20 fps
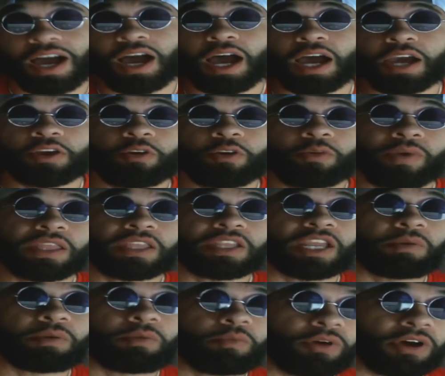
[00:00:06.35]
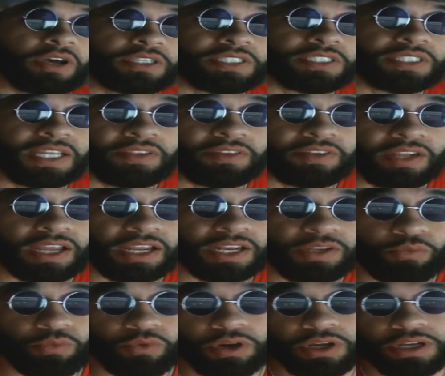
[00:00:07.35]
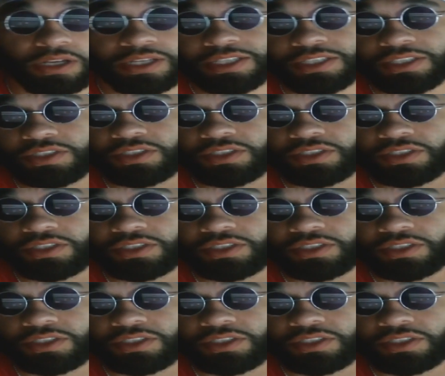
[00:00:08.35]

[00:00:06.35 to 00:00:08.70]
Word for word: I go by the name of Bossin Daily 91.